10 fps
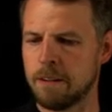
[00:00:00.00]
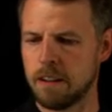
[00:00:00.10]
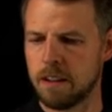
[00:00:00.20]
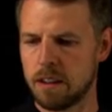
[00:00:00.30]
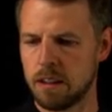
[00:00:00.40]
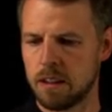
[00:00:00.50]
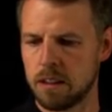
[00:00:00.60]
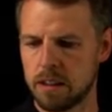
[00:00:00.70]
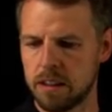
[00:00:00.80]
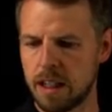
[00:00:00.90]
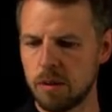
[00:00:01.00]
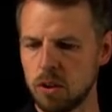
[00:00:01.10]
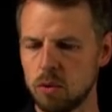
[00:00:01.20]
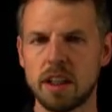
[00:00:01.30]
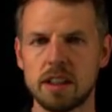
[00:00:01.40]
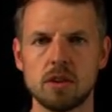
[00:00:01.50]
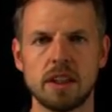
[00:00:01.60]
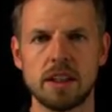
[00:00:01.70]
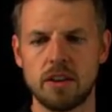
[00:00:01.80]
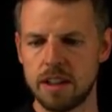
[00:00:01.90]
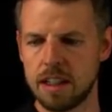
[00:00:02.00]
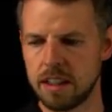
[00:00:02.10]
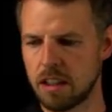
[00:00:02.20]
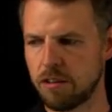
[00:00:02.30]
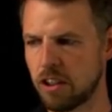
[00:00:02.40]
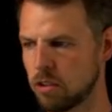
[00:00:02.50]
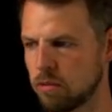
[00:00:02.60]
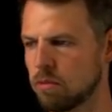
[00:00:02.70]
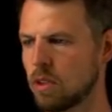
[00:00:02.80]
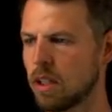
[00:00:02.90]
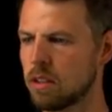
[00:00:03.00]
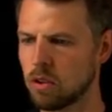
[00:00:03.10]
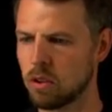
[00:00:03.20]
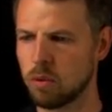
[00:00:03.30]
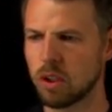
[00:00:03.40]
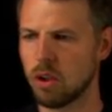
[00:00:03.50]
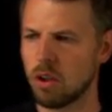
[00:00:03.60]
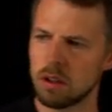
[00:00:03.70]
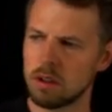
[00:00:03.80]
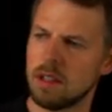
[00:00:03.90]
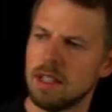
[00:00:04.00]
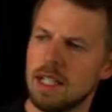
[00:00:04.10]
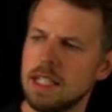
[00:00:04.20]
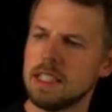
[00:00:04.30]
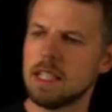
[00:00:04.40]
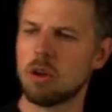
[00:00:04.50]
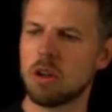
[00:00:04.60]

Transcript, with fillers: the W does not enter in a linear fashion, right? So recall, a linear model